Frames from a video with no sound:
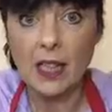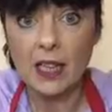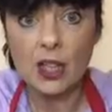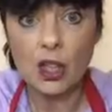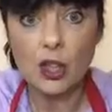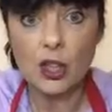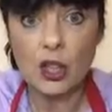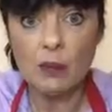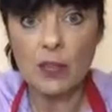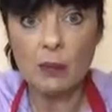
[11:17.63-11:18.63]
and you can cut it
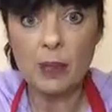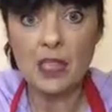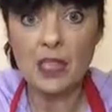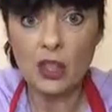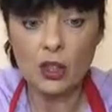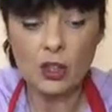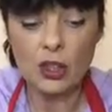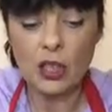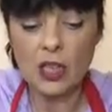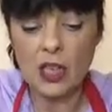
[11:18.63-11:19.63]
off a little bit and you cut it
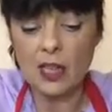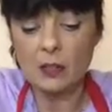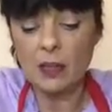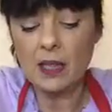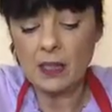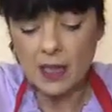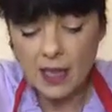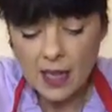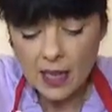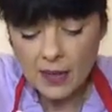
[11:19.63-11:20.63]
into tiny bits.
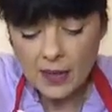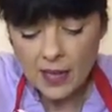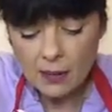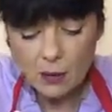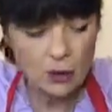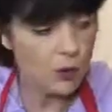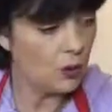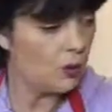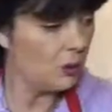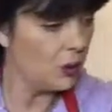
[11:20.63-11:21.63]
And then I'm just going
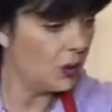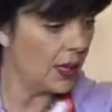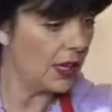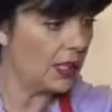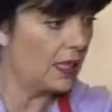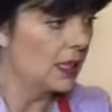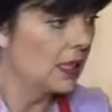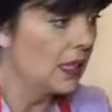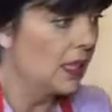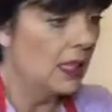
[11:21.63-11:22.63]
to put that
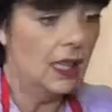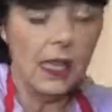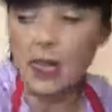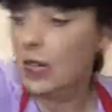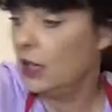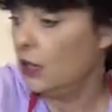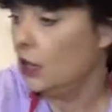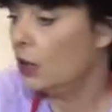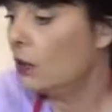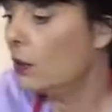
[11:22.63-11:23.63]

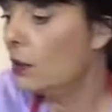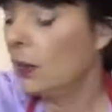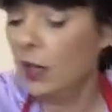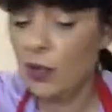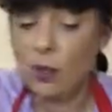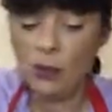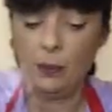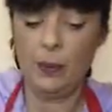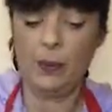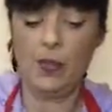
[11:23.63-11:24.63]
into my cup.
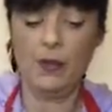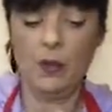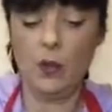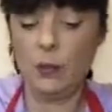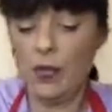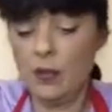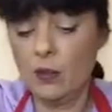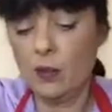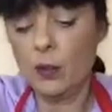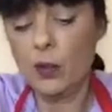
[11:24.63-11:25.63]
I have a cup here. I'm
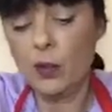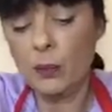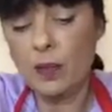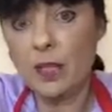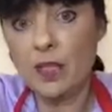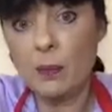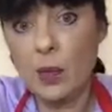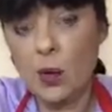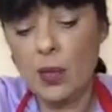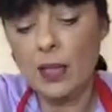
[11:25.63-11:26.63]
just going to cut them into
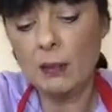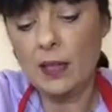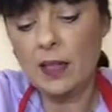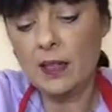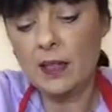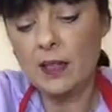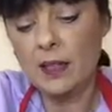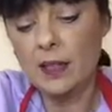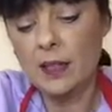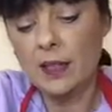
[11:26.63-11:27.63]
small little pieces.
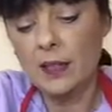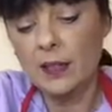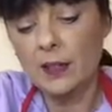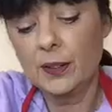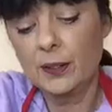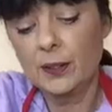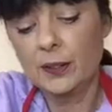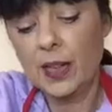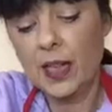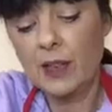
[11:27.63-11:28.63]

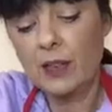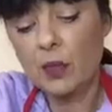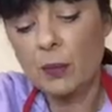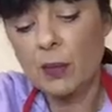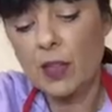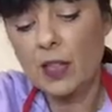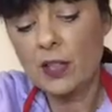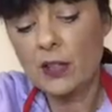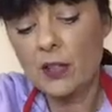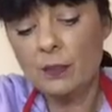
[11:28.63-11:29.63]
And I have some already
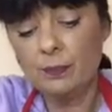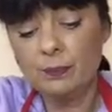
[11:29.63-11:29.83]
done.